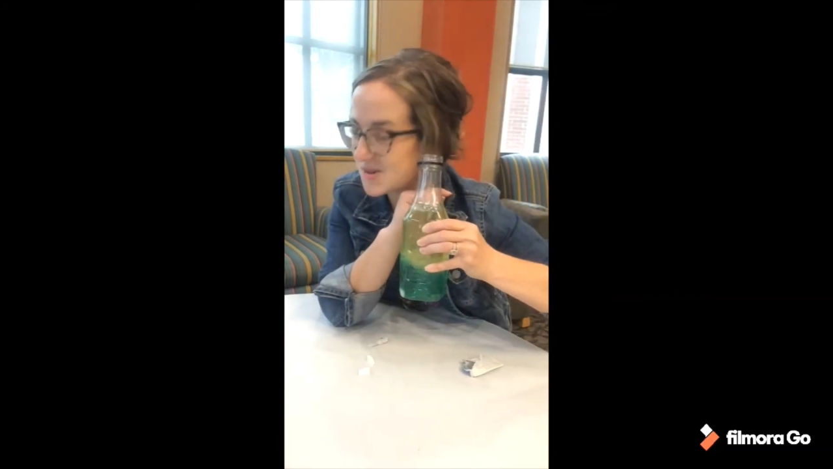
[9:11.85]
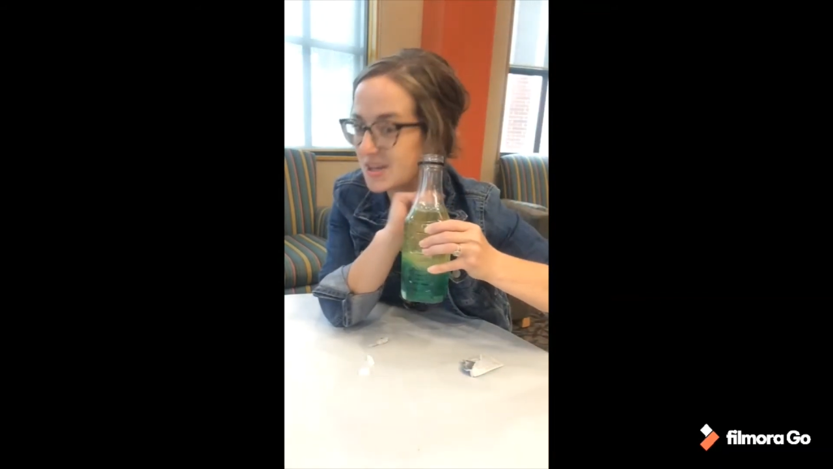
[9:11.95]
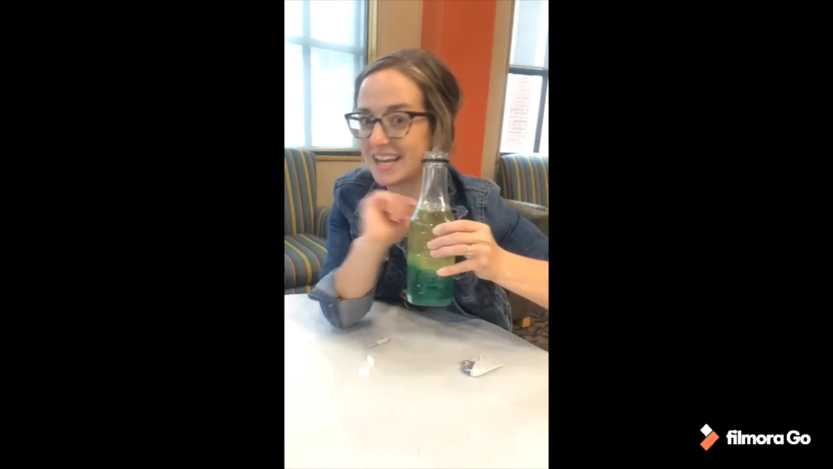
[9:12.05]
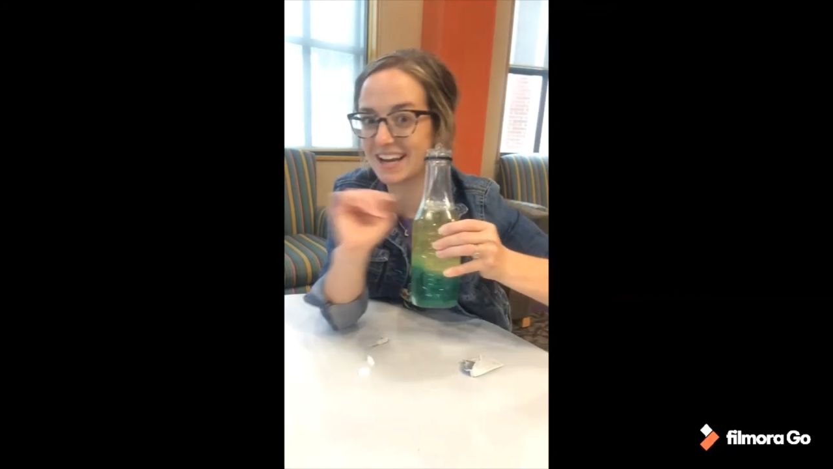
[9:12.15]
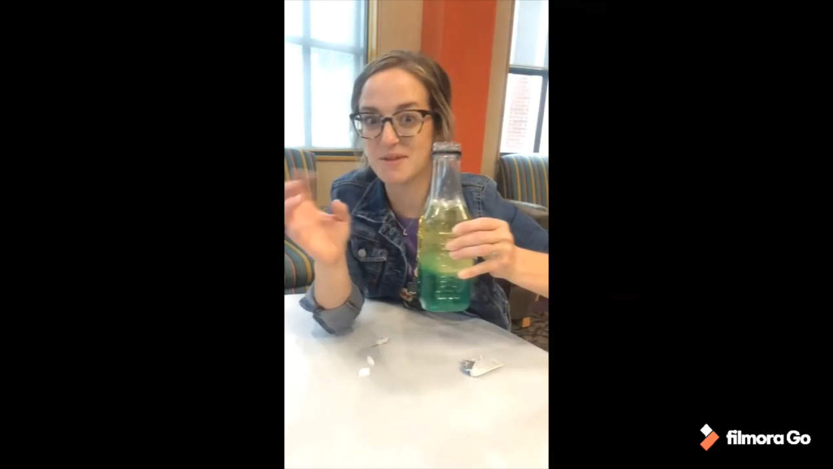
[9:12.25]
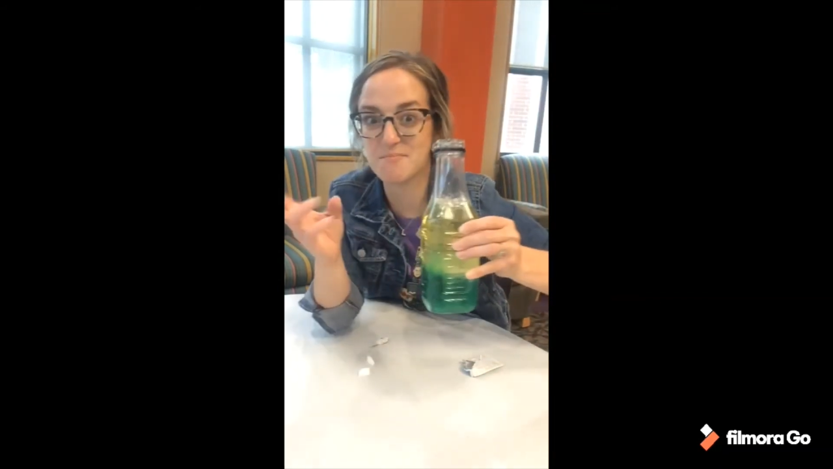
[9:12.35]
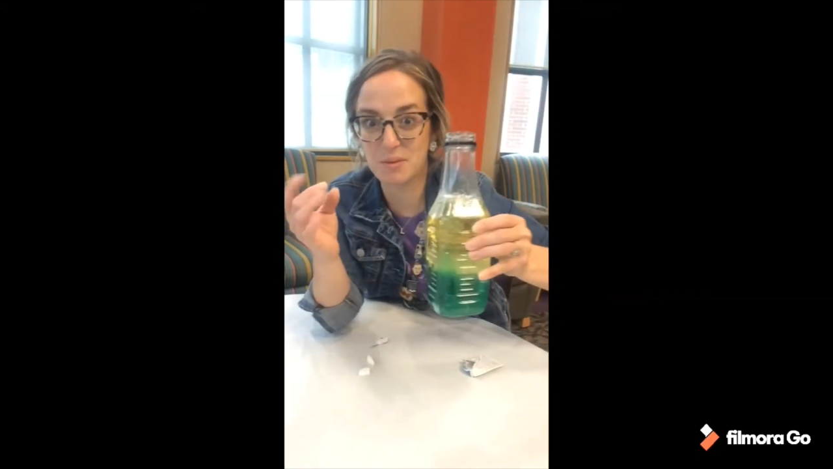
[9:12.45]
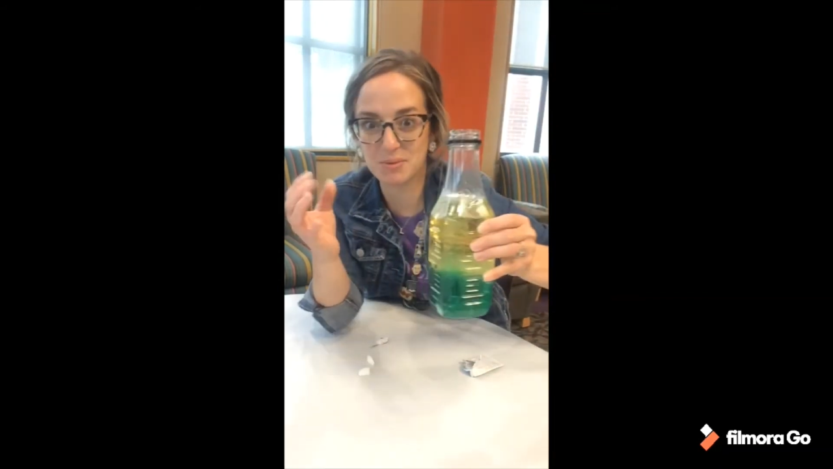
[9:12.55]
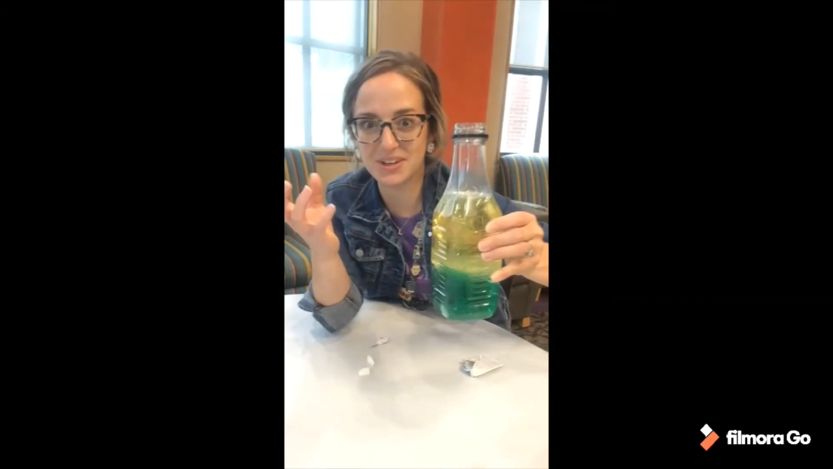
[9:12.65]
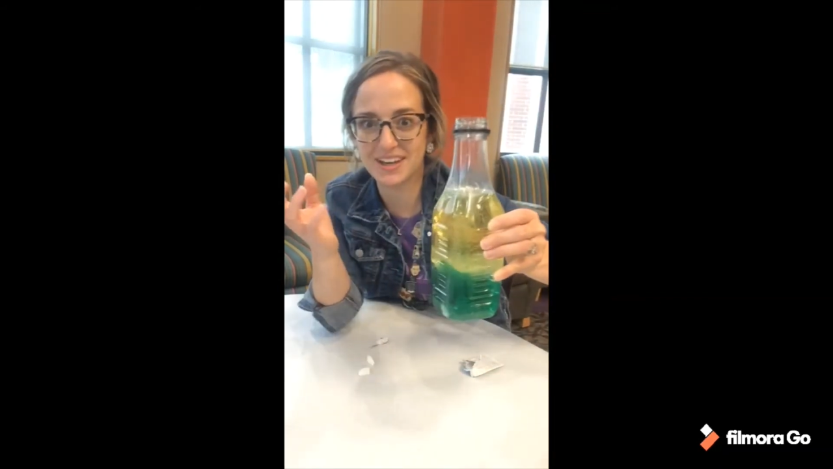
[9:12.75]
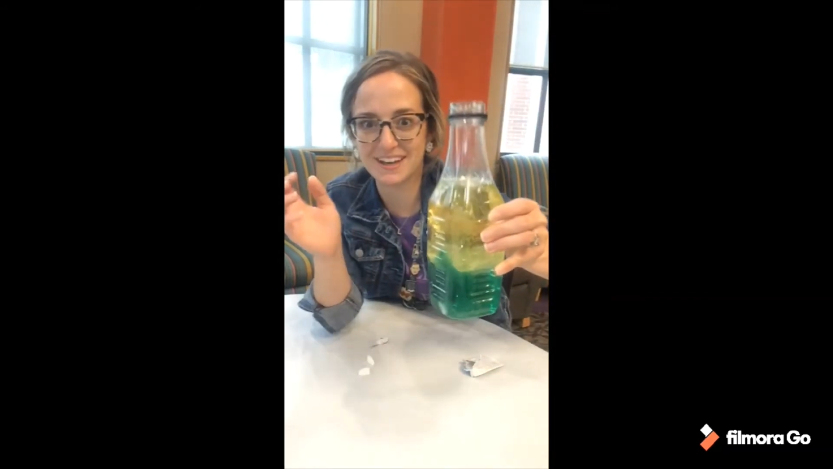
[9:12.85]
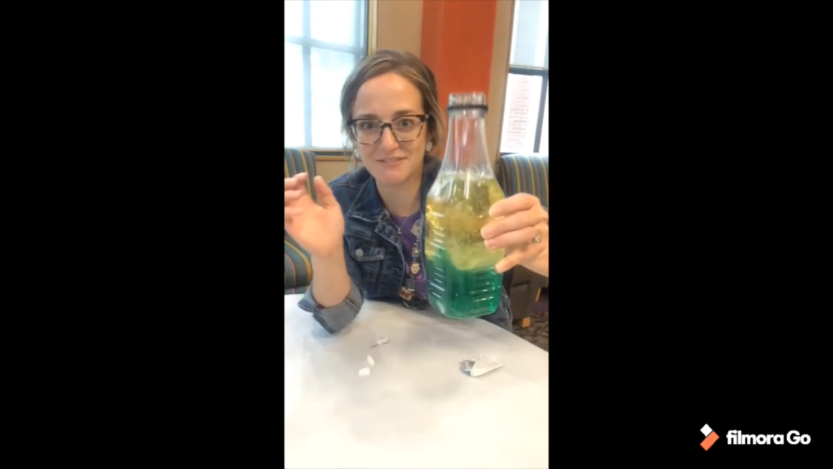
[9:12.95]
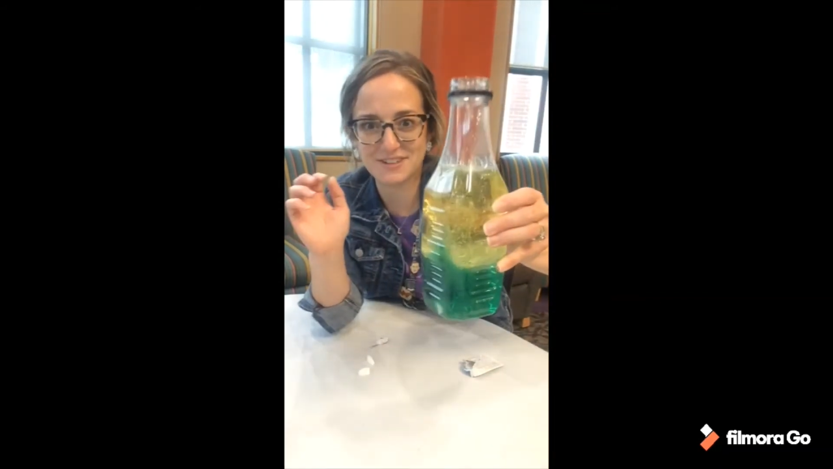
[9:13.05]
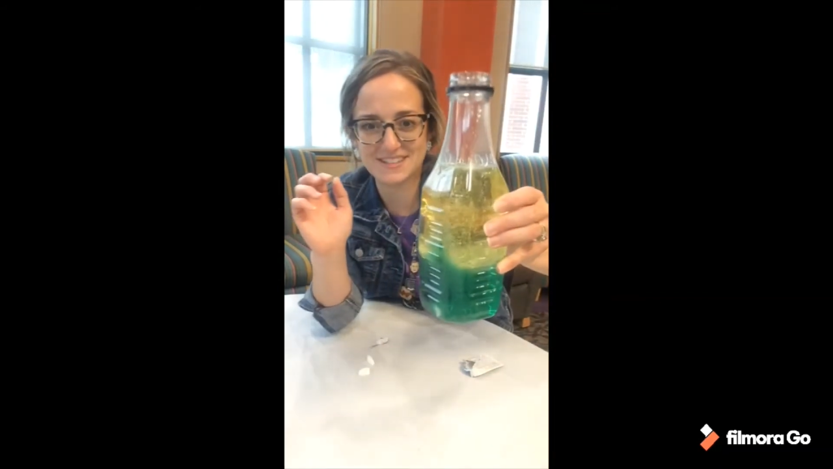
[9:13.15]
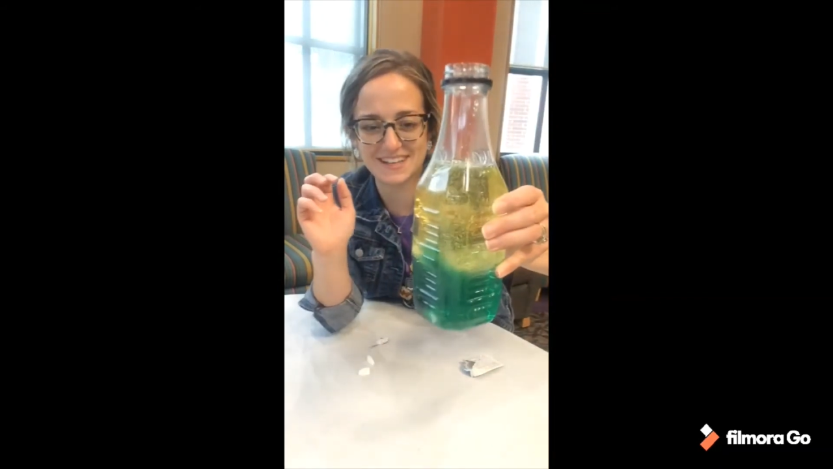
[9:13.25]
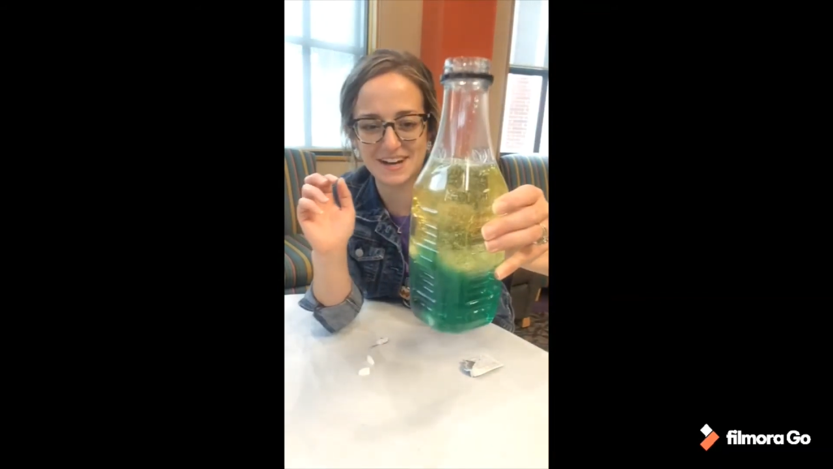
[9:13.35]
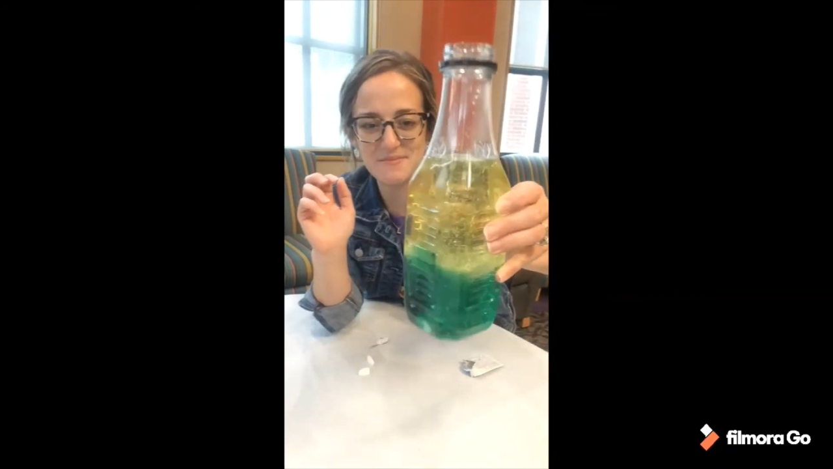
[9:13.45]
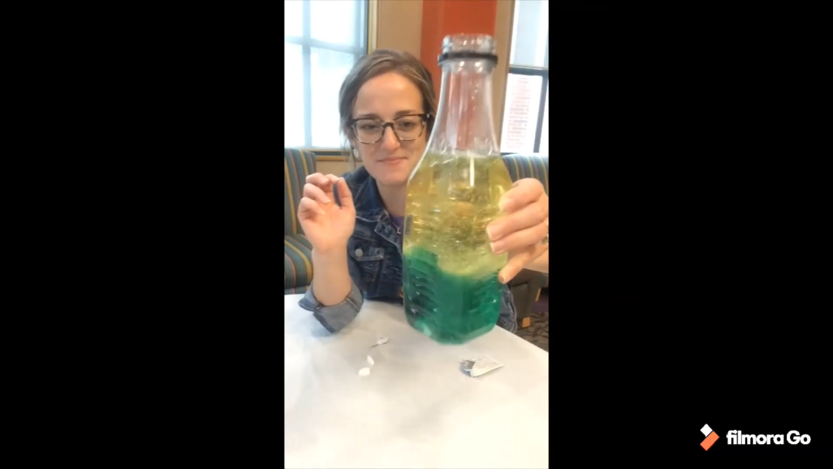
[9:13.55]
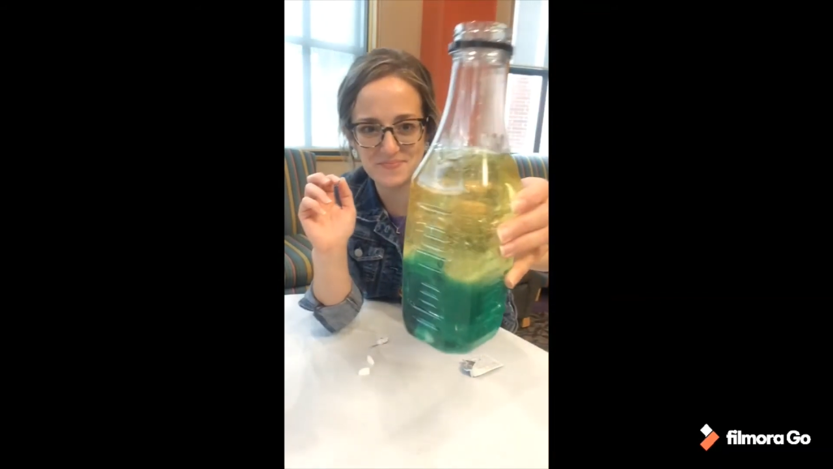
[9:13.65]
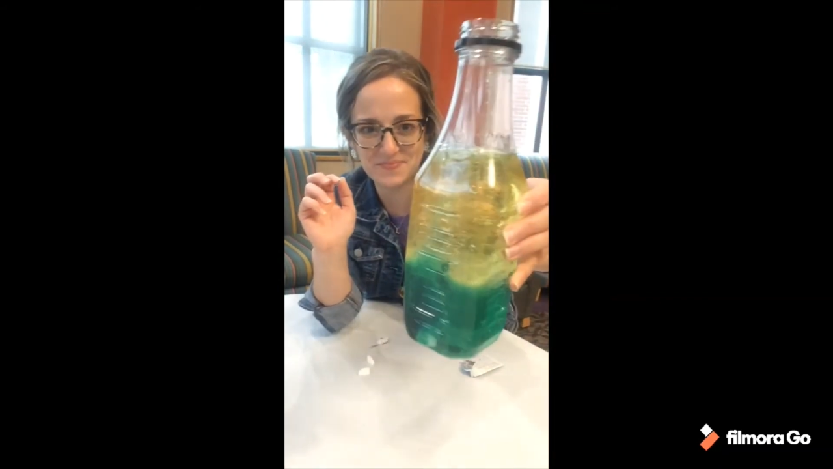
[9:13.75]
You can hear it bubbling and fizzing up.